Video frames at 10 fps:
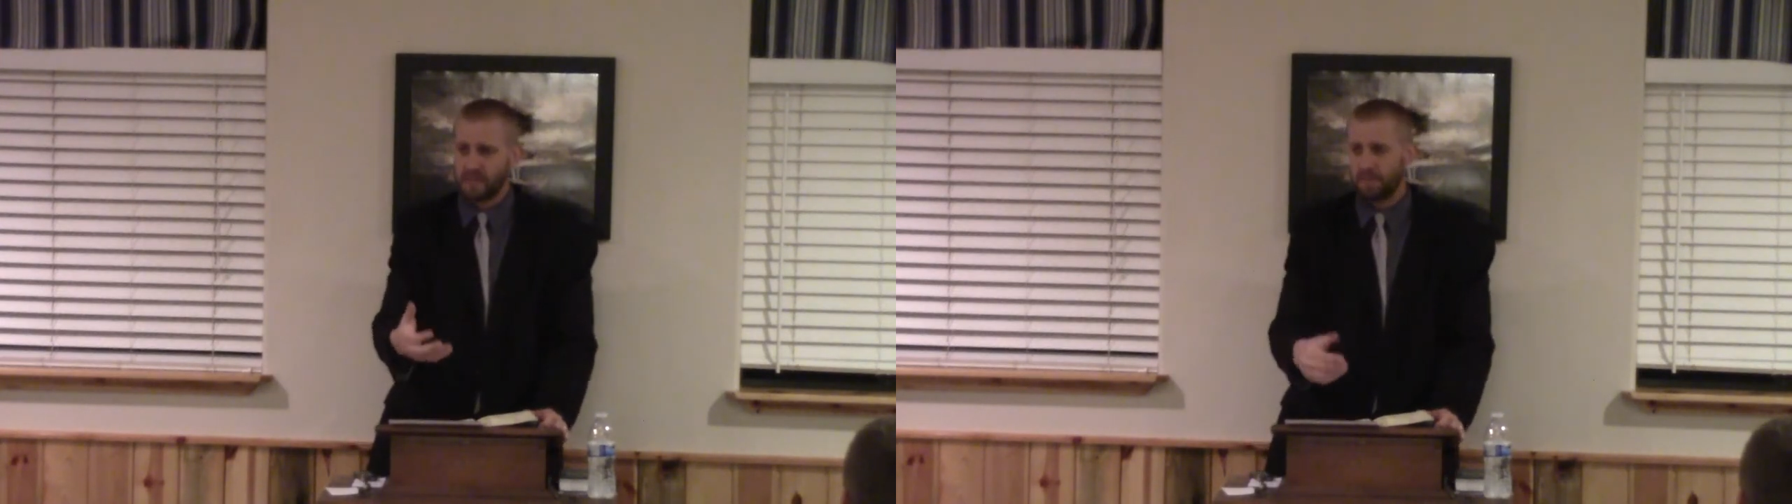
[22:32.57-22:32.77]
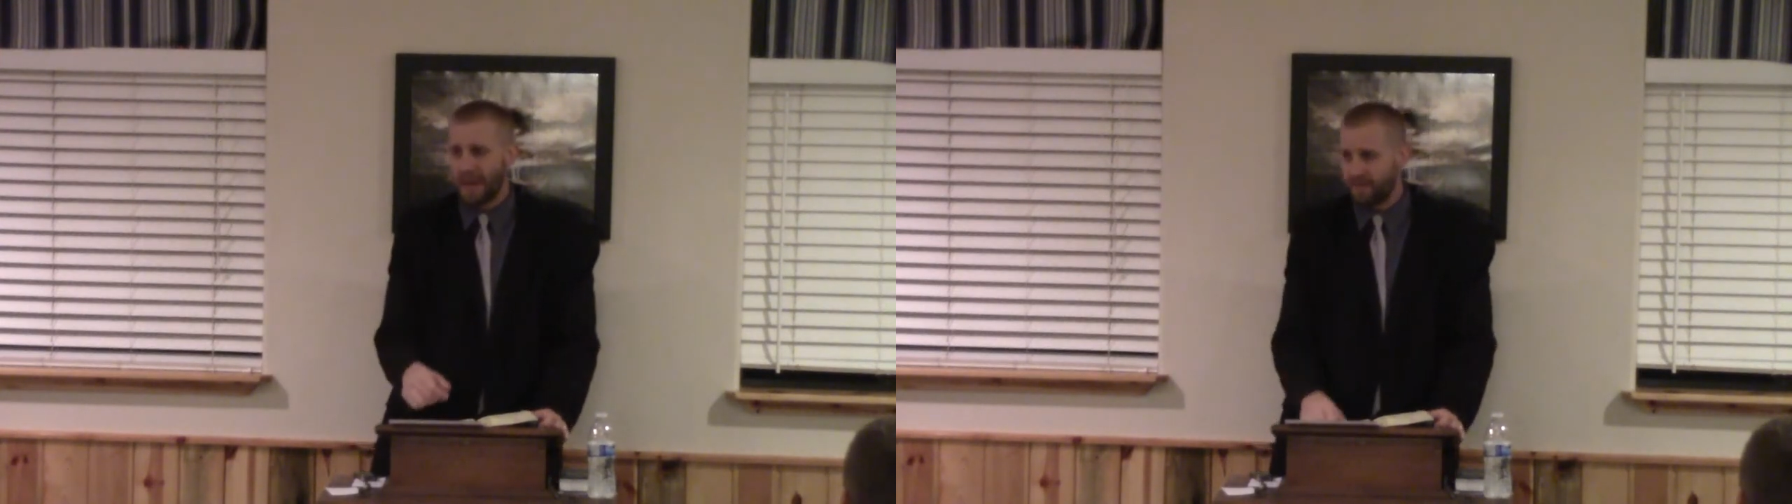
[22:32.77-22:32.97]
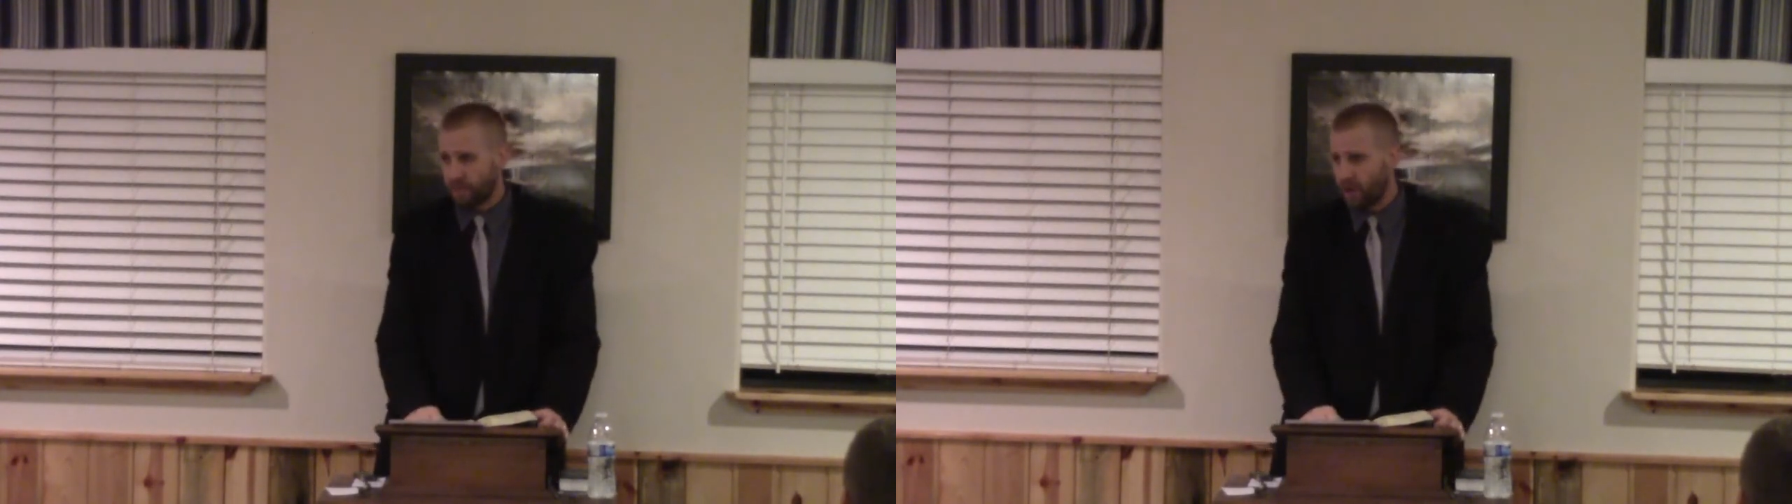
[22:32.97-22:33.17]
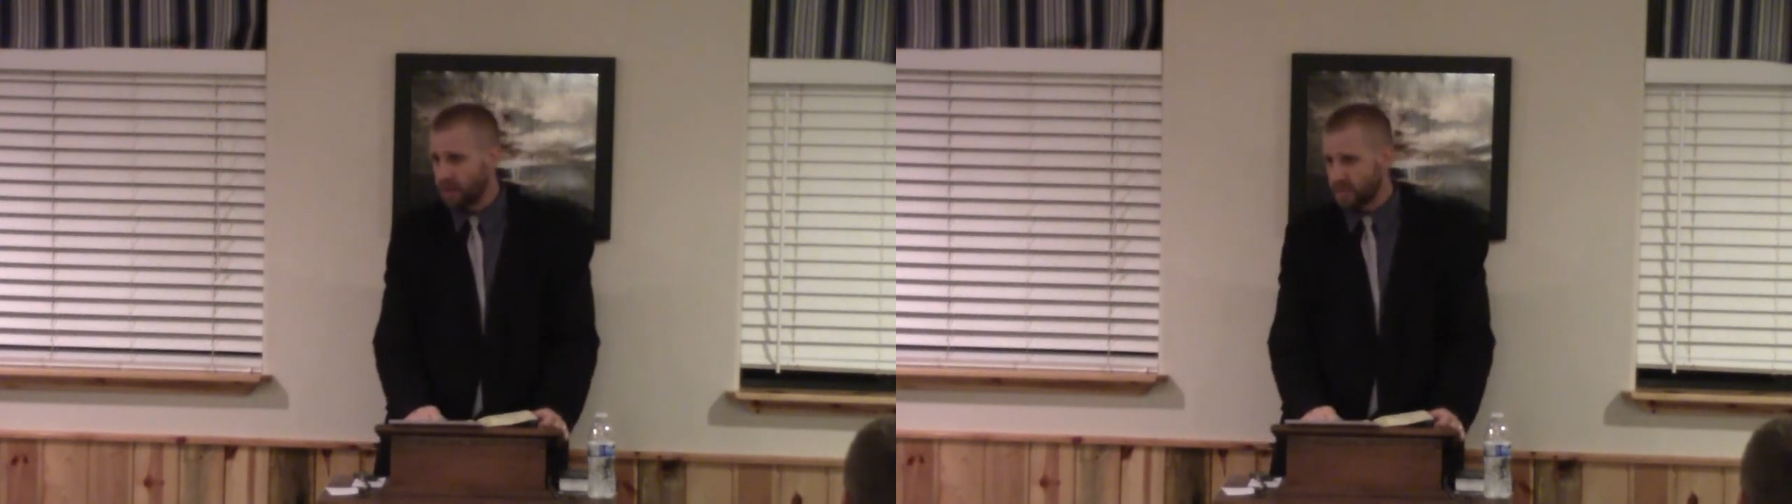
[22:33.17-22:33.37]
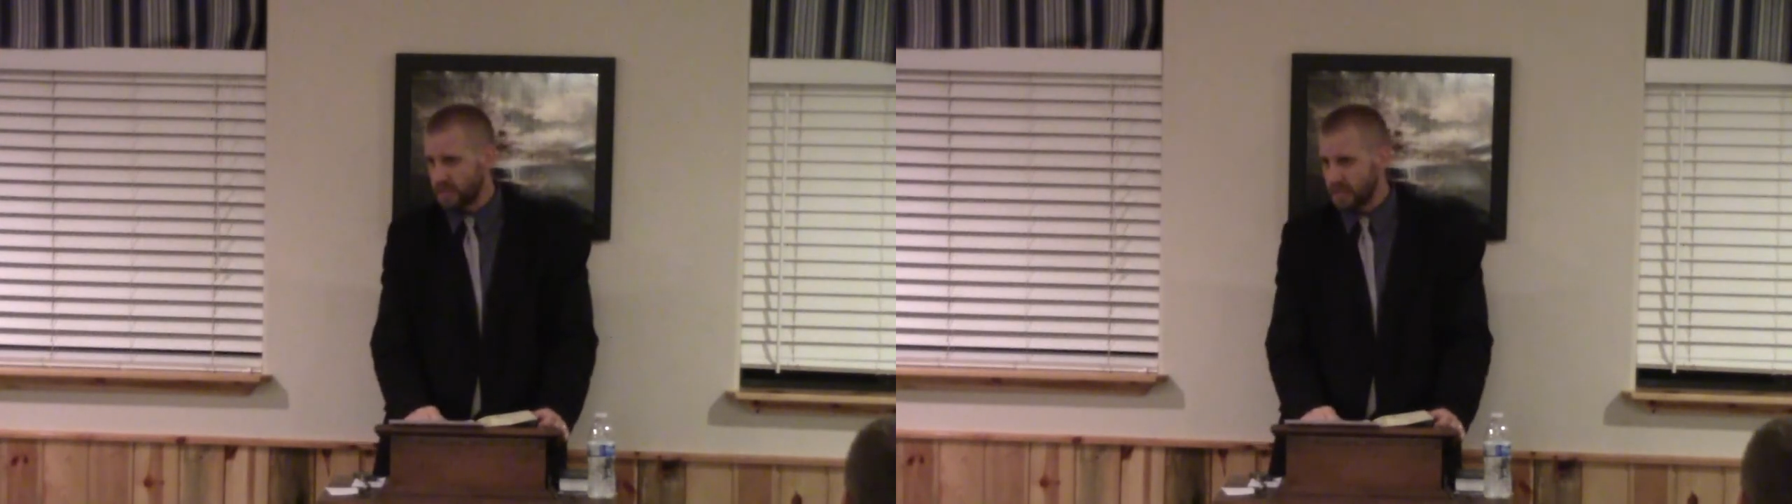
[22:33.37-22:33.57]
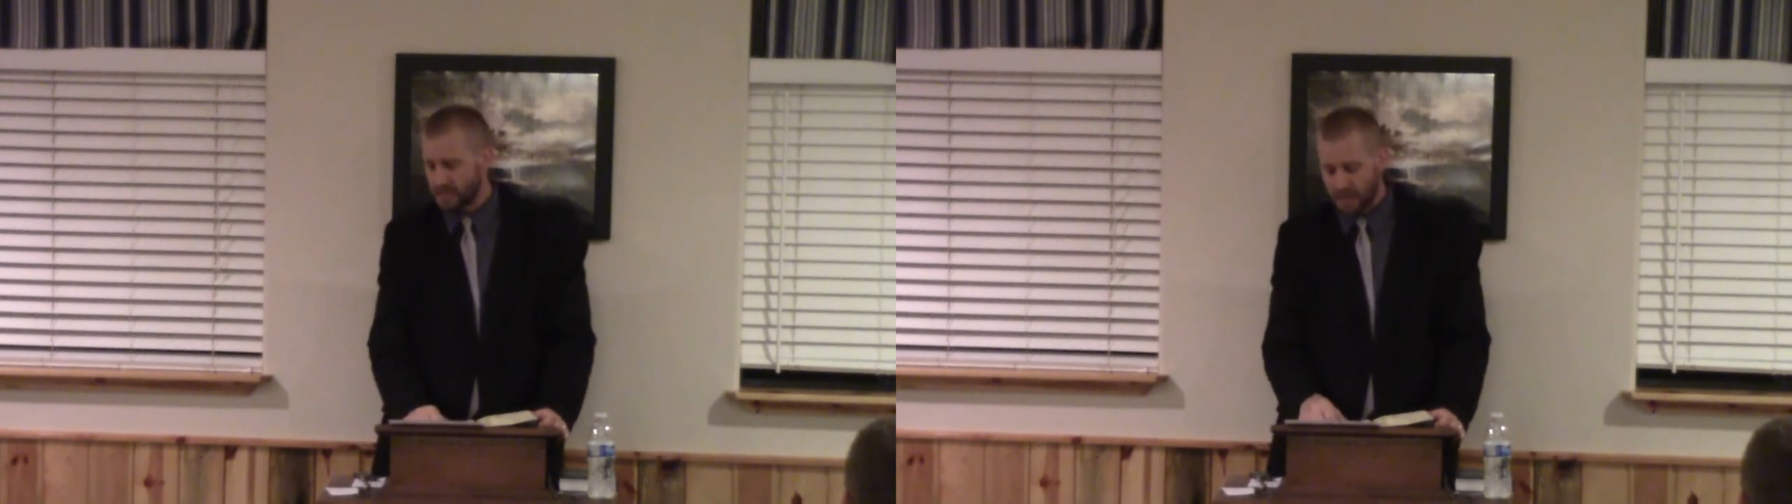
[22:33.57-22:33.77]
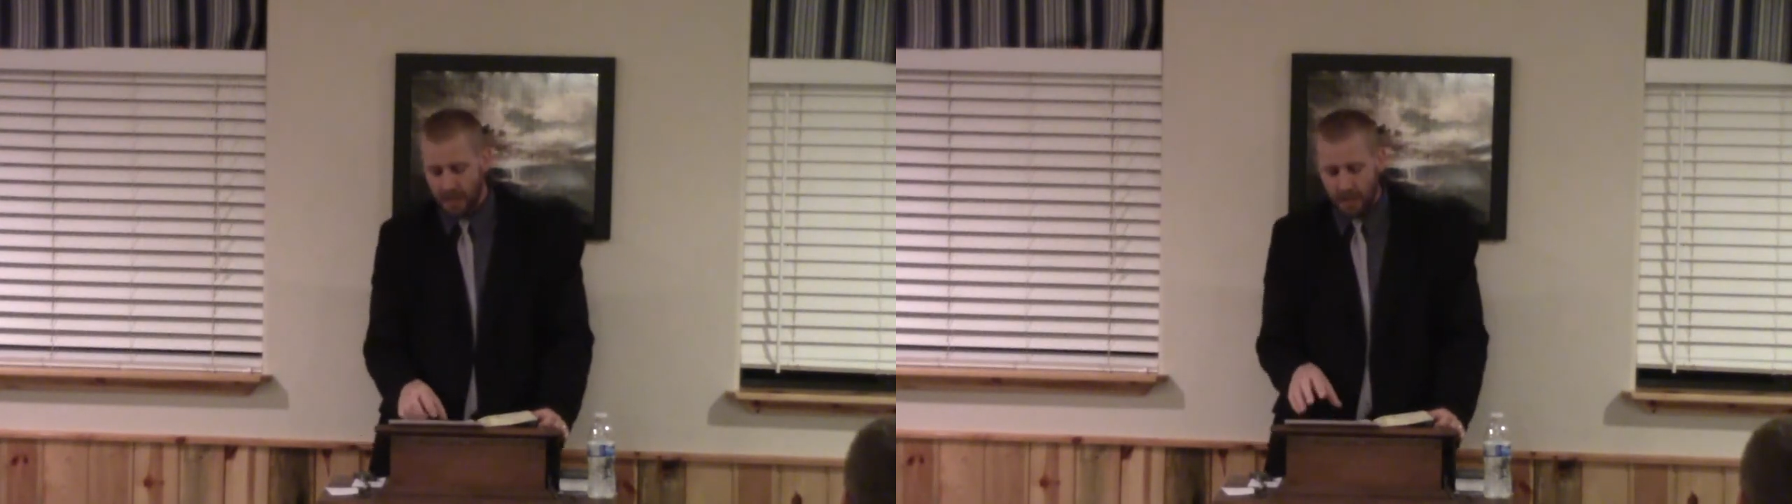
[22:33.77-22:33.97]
to pay for our sins.